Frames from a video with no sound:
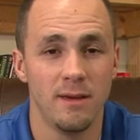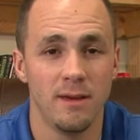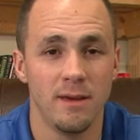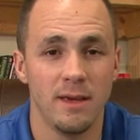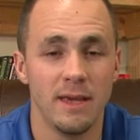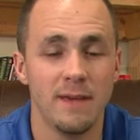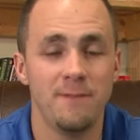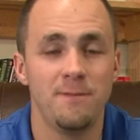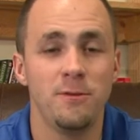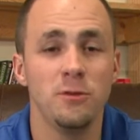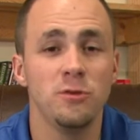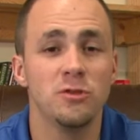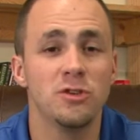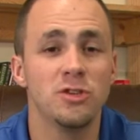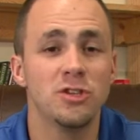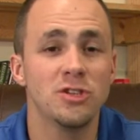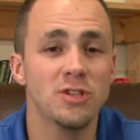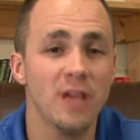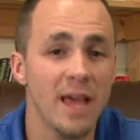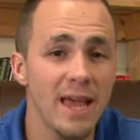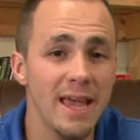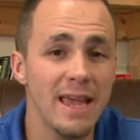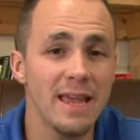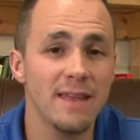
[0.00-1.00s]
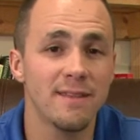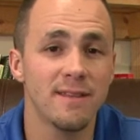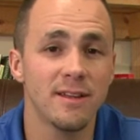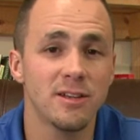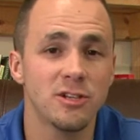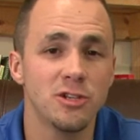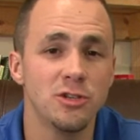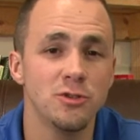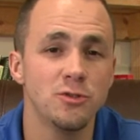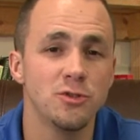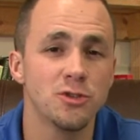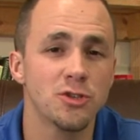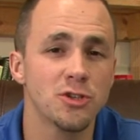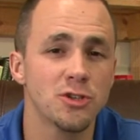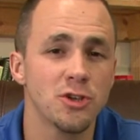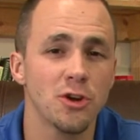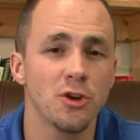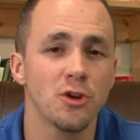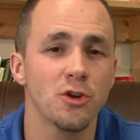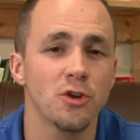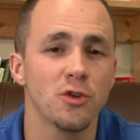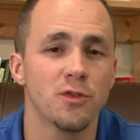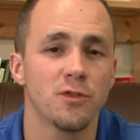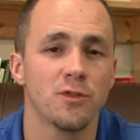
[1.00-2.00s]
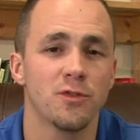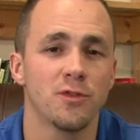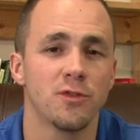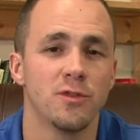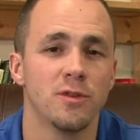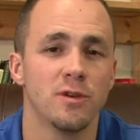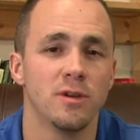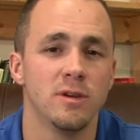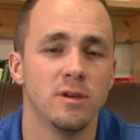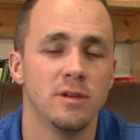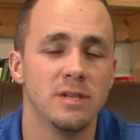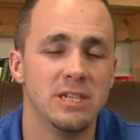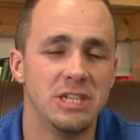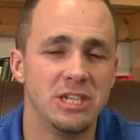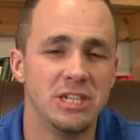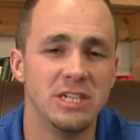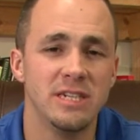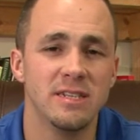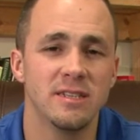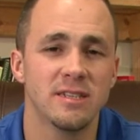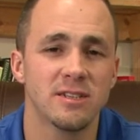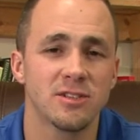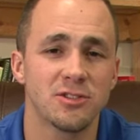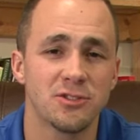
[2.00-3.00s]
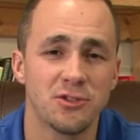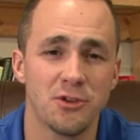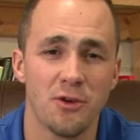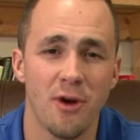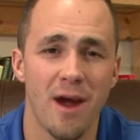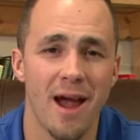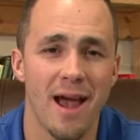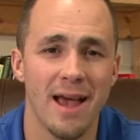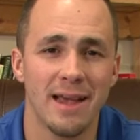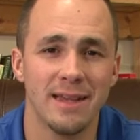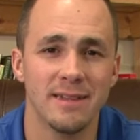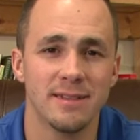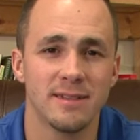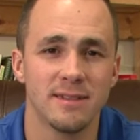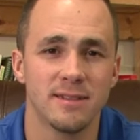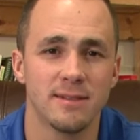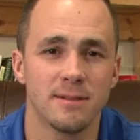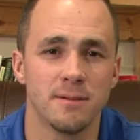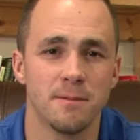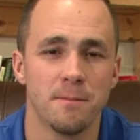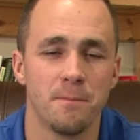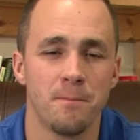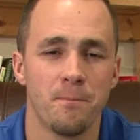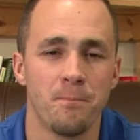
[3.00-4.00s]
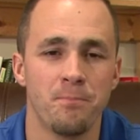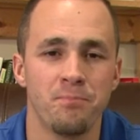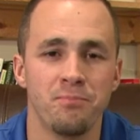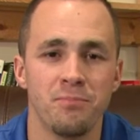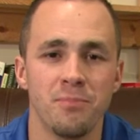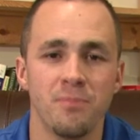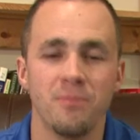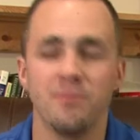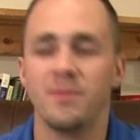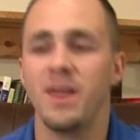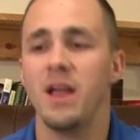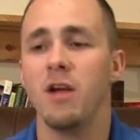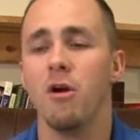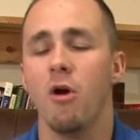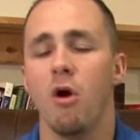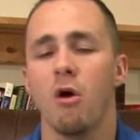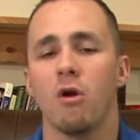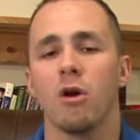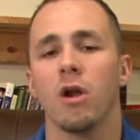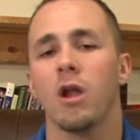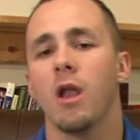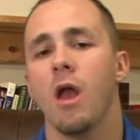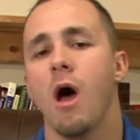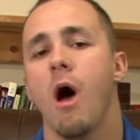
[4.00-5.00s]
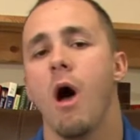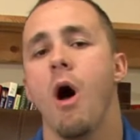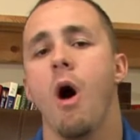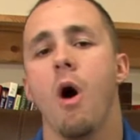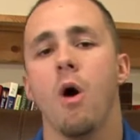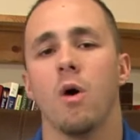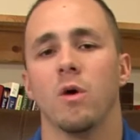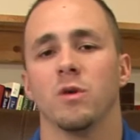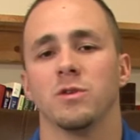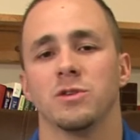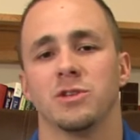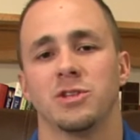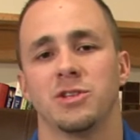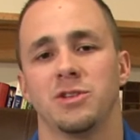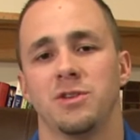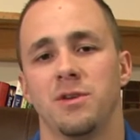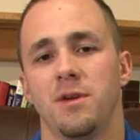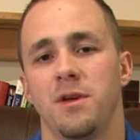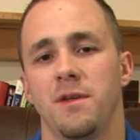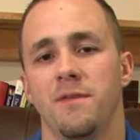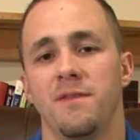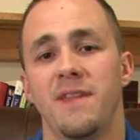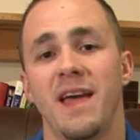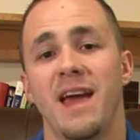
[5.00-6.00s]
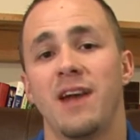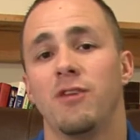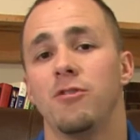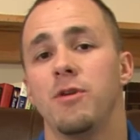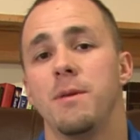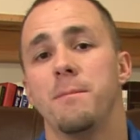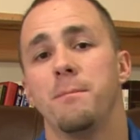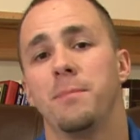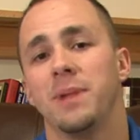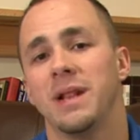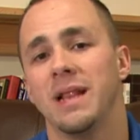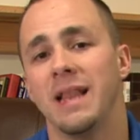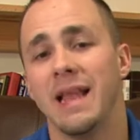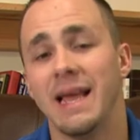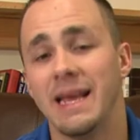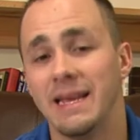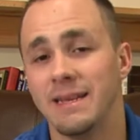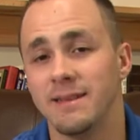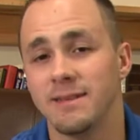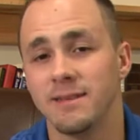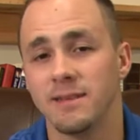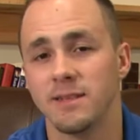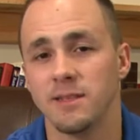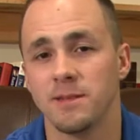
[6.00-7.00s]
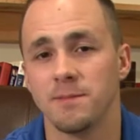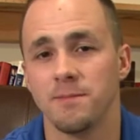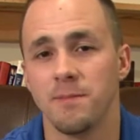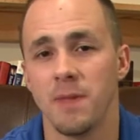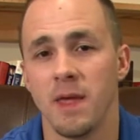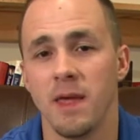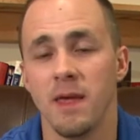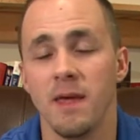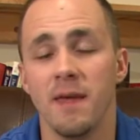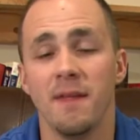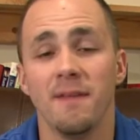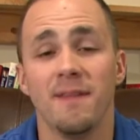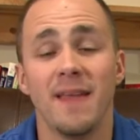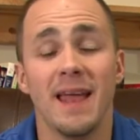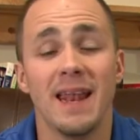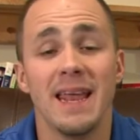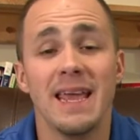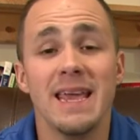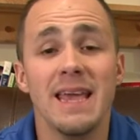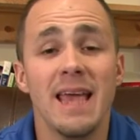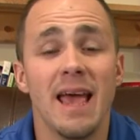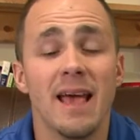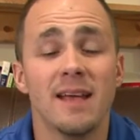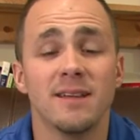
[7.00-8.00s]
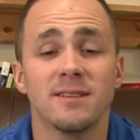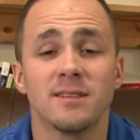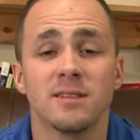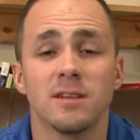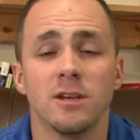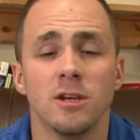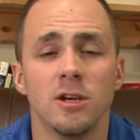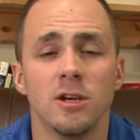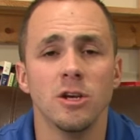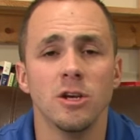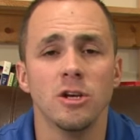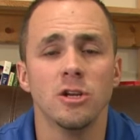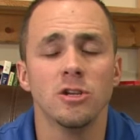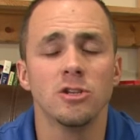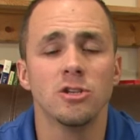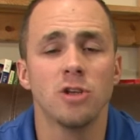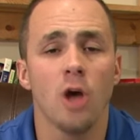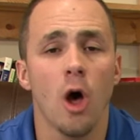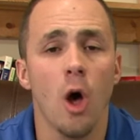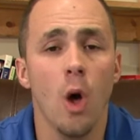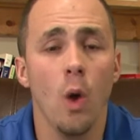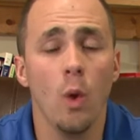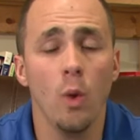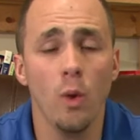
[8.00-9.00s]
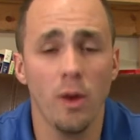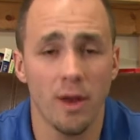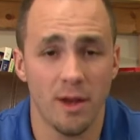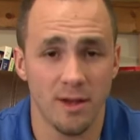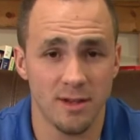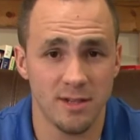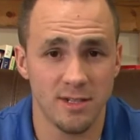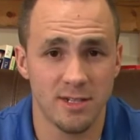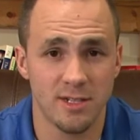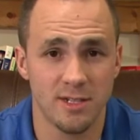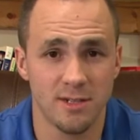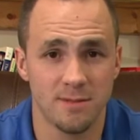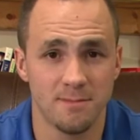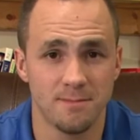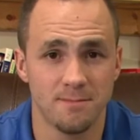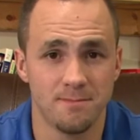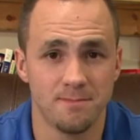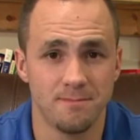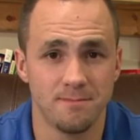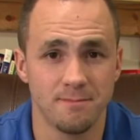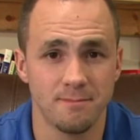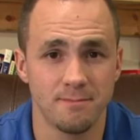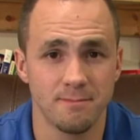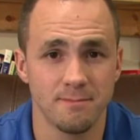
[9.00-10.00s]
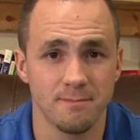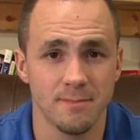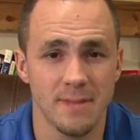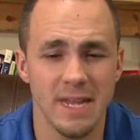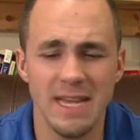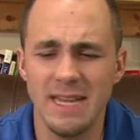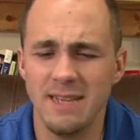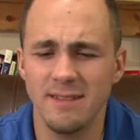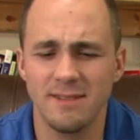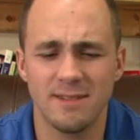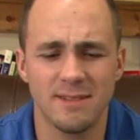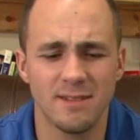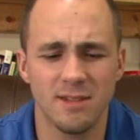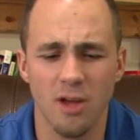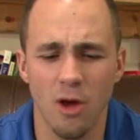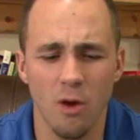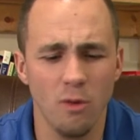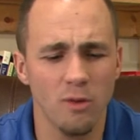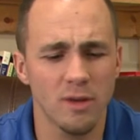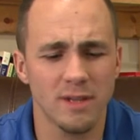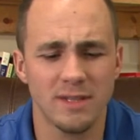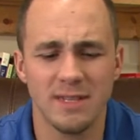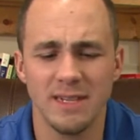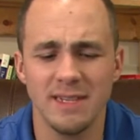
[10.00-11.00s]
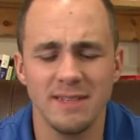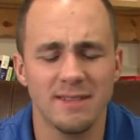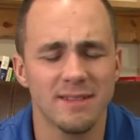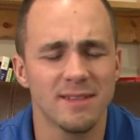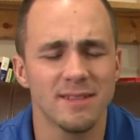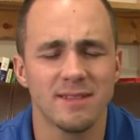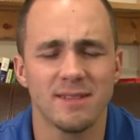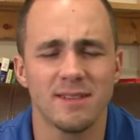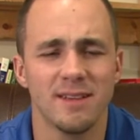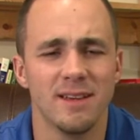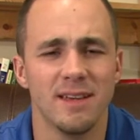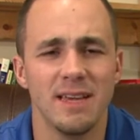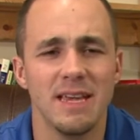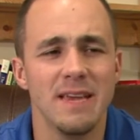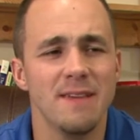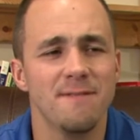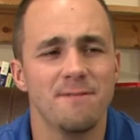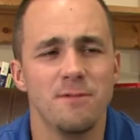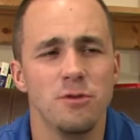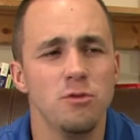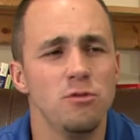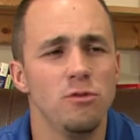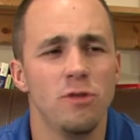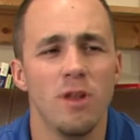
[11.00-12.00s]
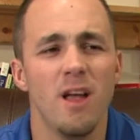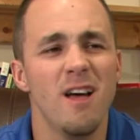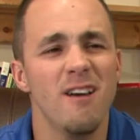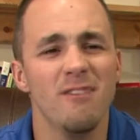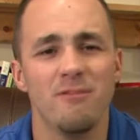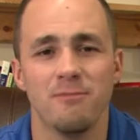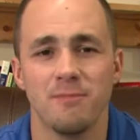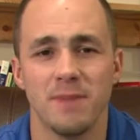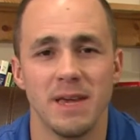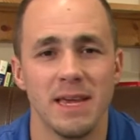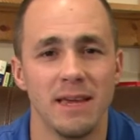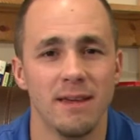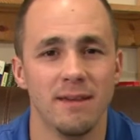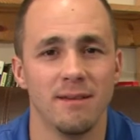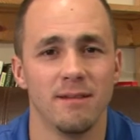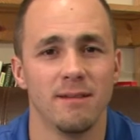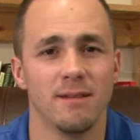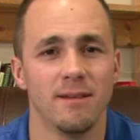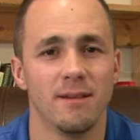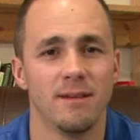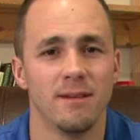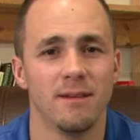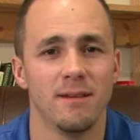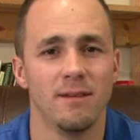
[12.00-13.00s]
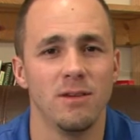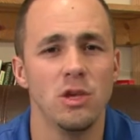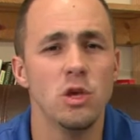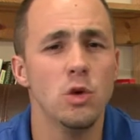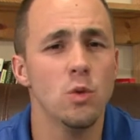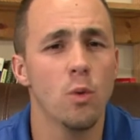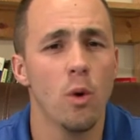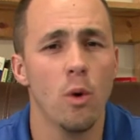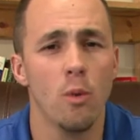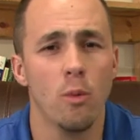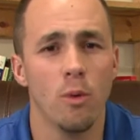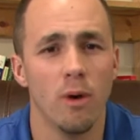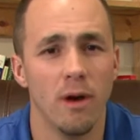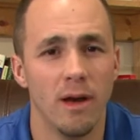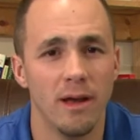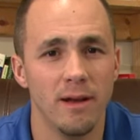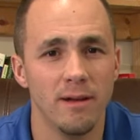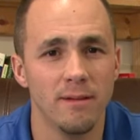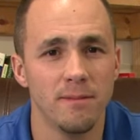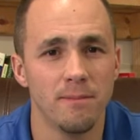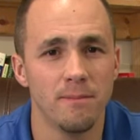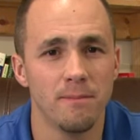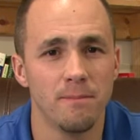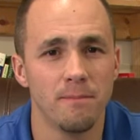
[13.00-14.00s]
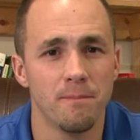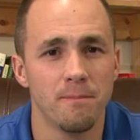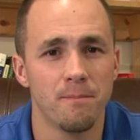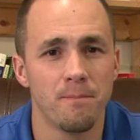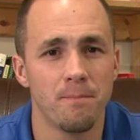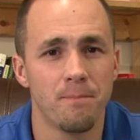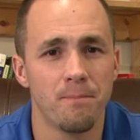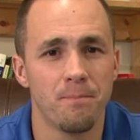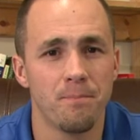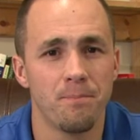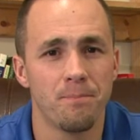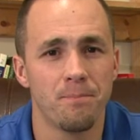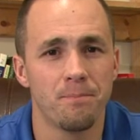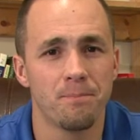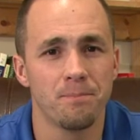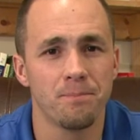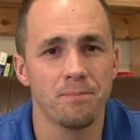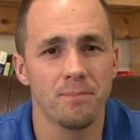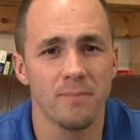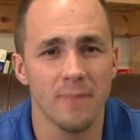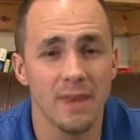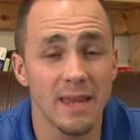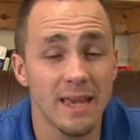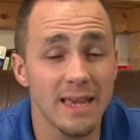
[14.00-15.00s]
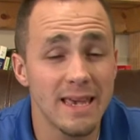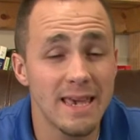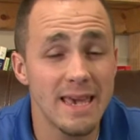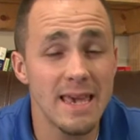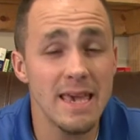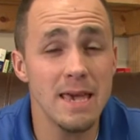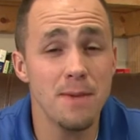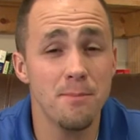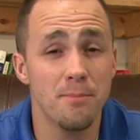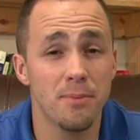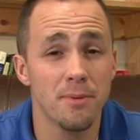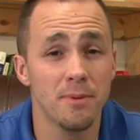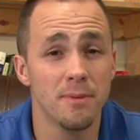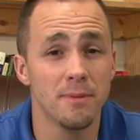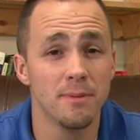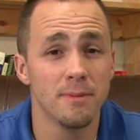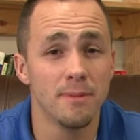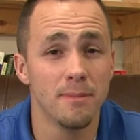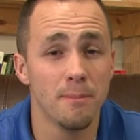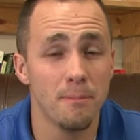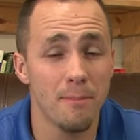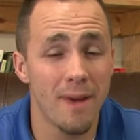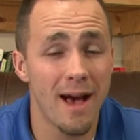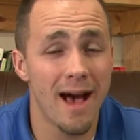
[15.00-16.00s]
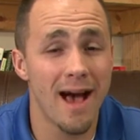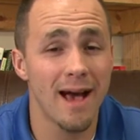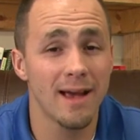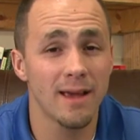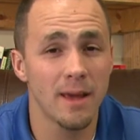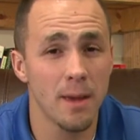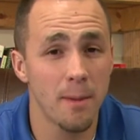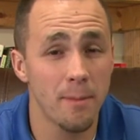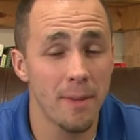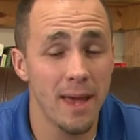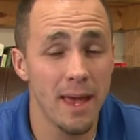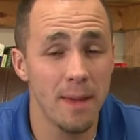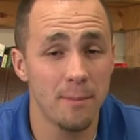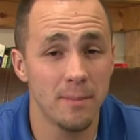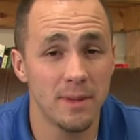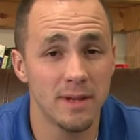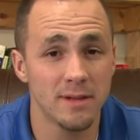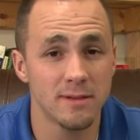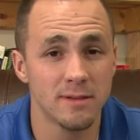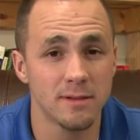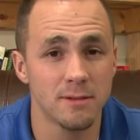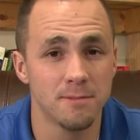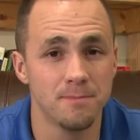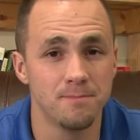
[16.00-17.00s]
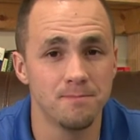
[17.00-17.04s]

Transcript: if you say that you serve jesus christ there are laws that are in place that he has told us. He's told us, he says, if you love me, you will what? Keep my commandments.